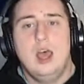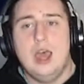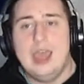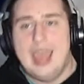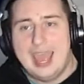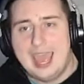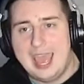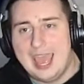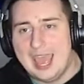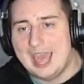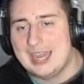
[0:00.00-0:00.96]

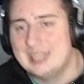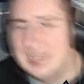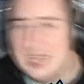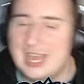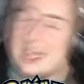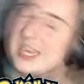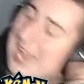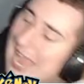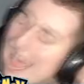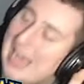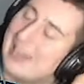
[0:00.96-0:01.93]
And
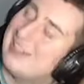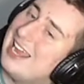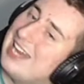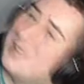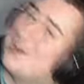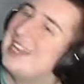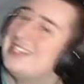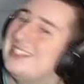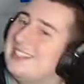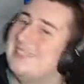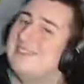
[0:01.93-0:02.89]
yeah.
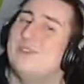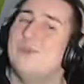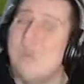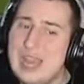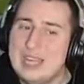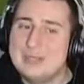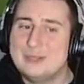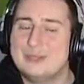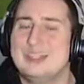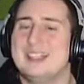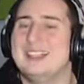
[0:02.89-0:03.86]
Anyways,
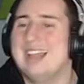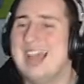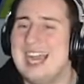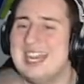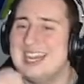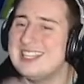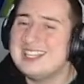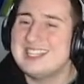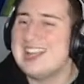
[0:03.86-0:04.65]
woo! I this has